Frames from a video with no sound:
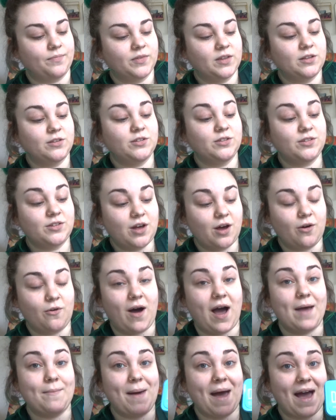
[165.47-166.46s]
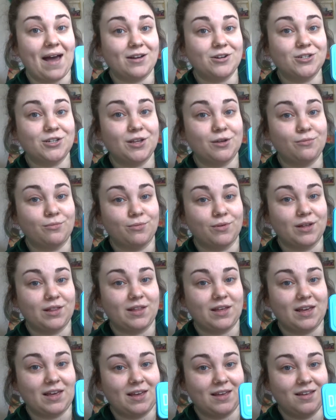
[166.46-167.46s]
So I'm actually
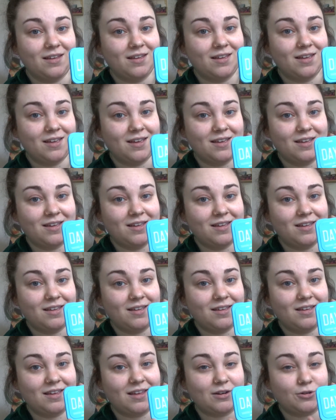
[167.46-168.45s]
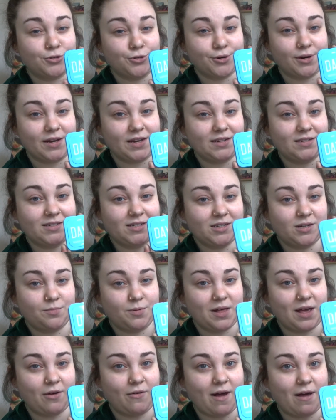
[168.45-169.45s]
really intrigued to
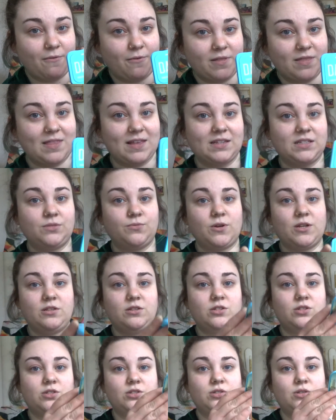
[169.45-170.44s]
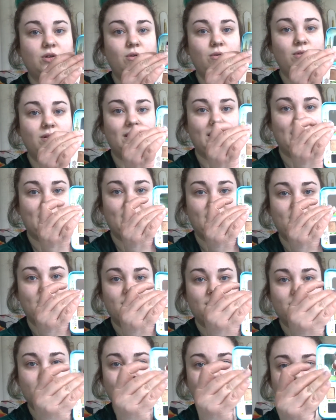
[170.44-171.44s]
play around with this one solely
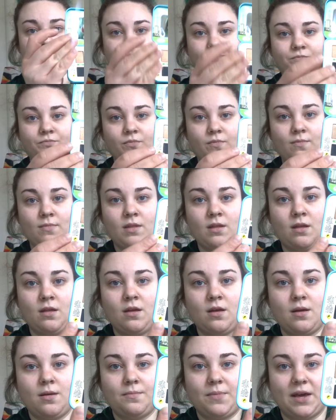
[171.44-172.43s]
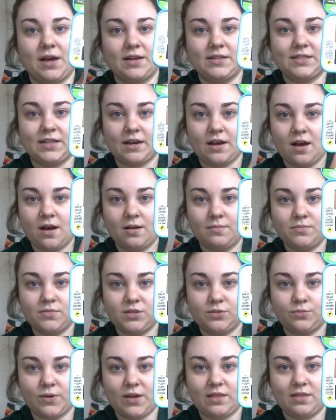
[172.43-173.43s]
because it
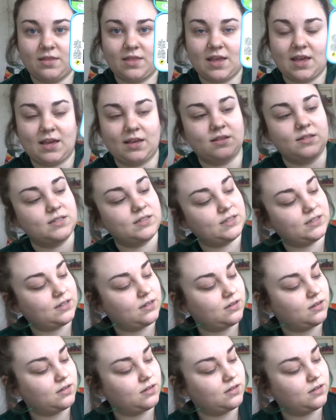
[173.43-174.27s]
comes with this